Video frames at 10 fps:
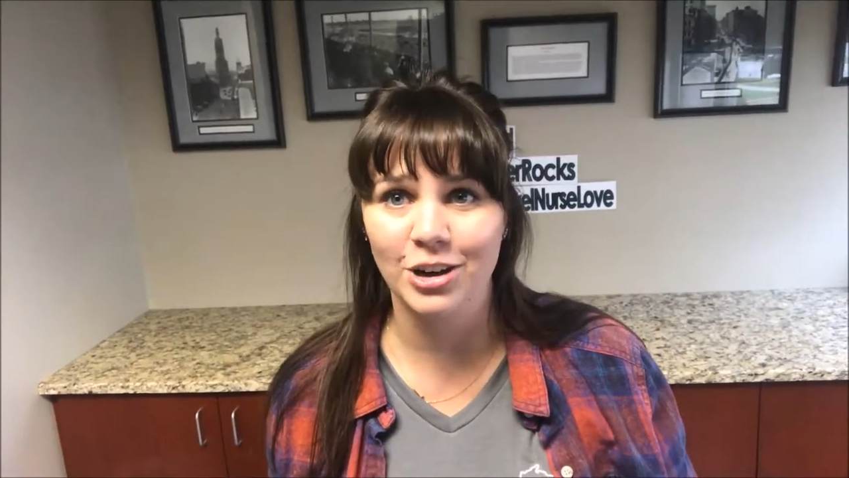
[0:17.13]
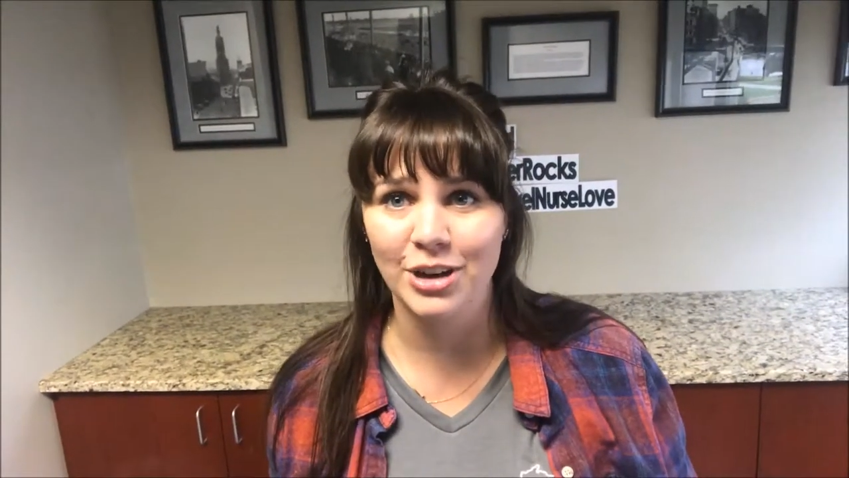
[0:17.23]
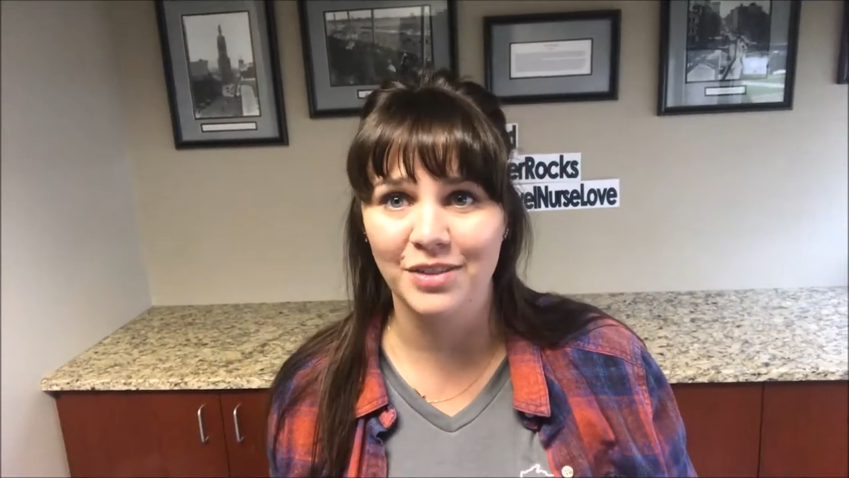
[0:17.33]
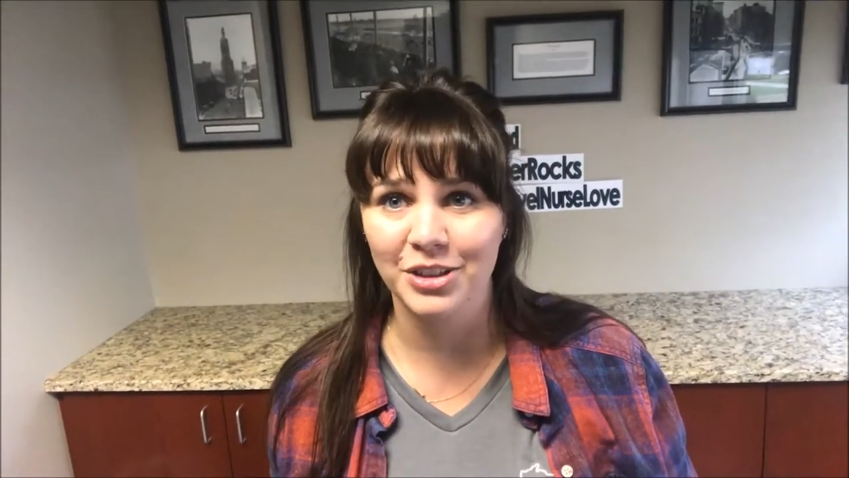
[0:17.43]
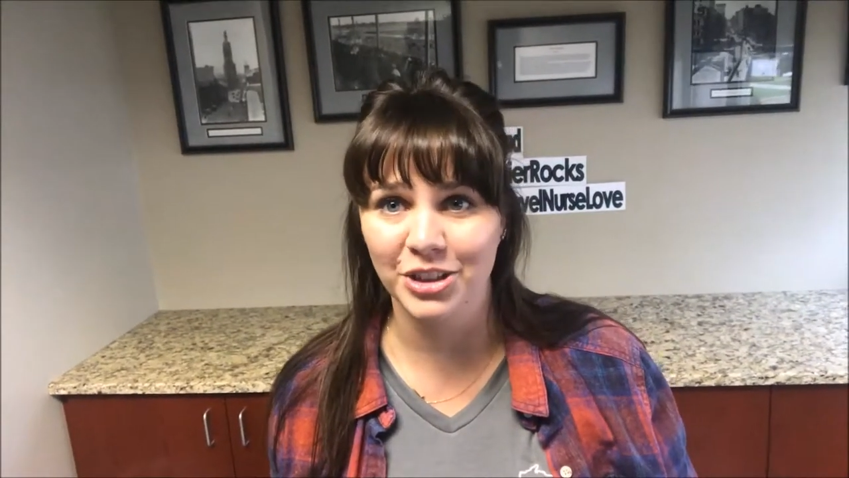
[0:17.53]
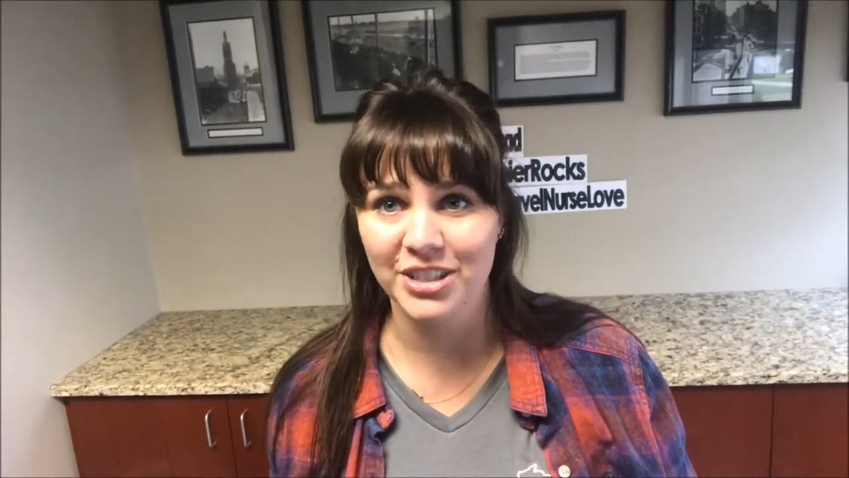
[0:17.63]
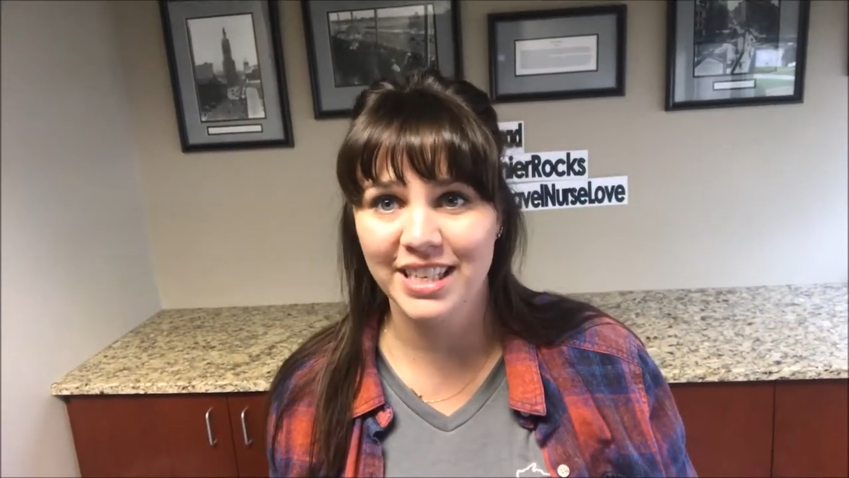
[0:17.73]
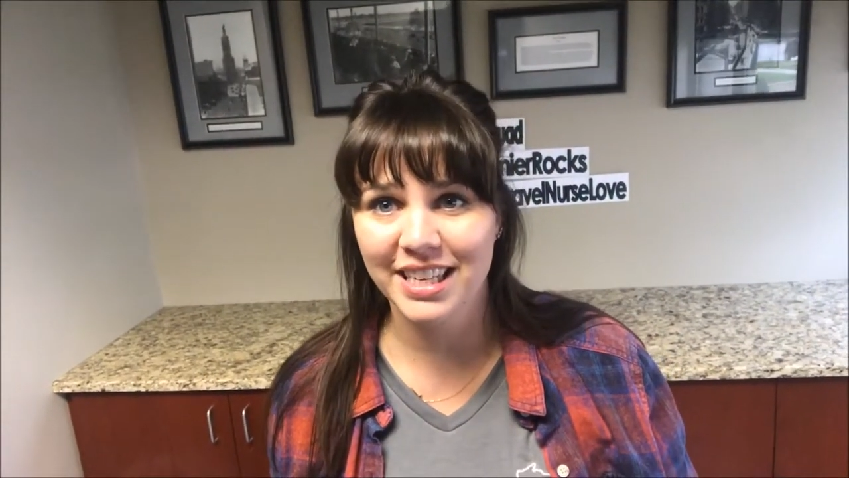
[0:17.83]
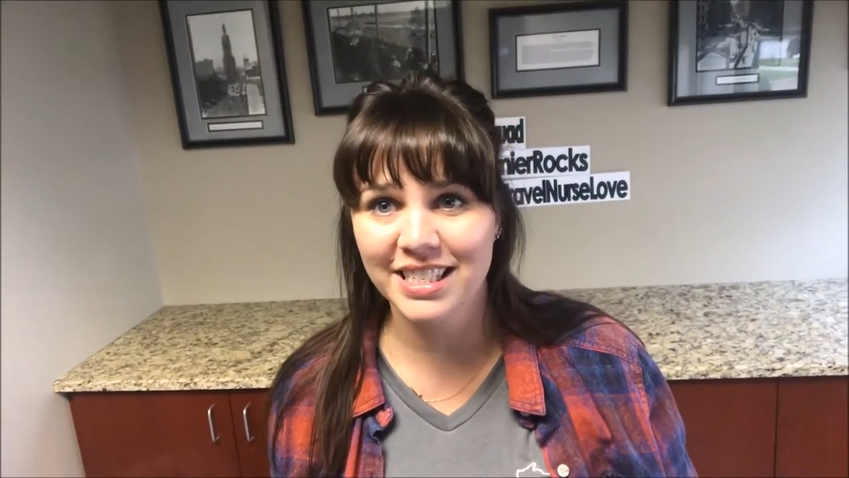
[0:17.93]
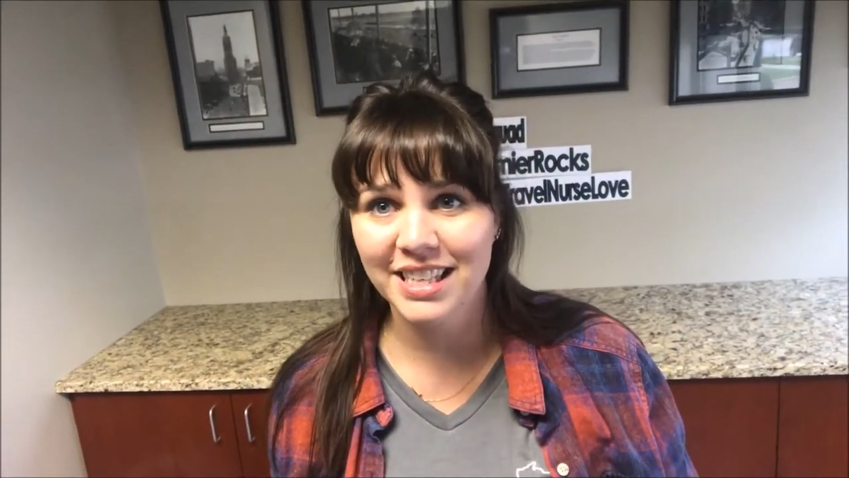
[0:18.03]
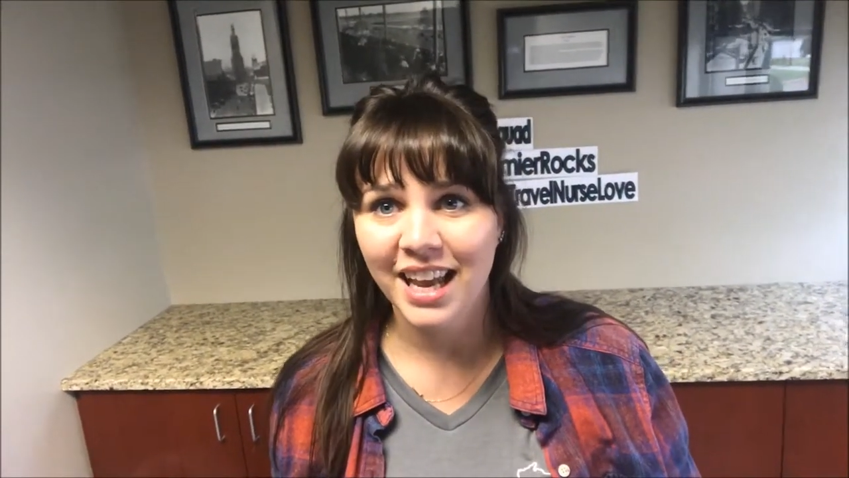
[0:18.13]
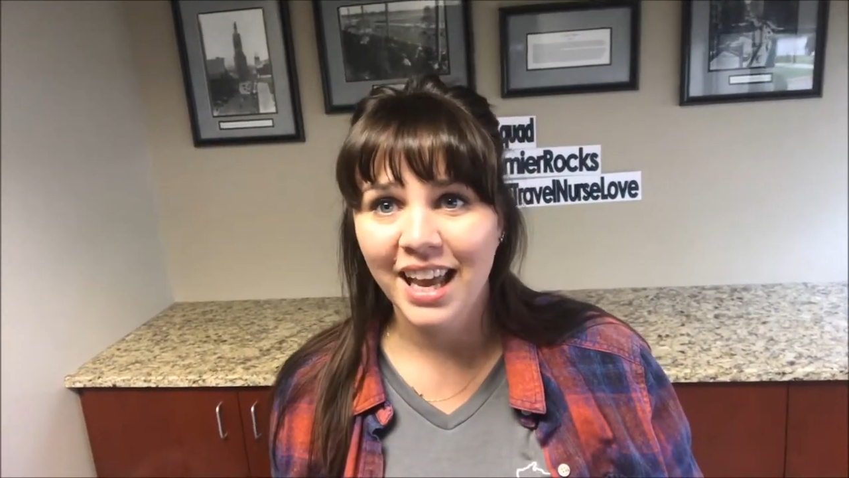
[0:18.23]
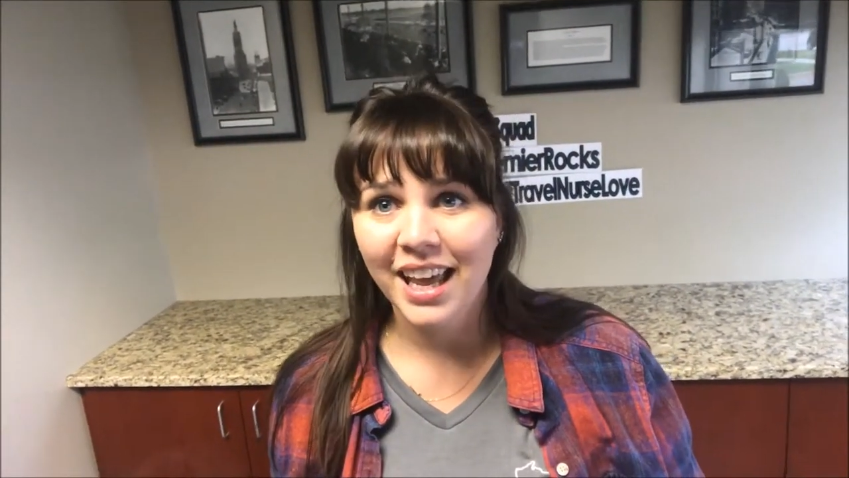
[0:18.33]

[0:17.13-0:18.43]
our travel nurses.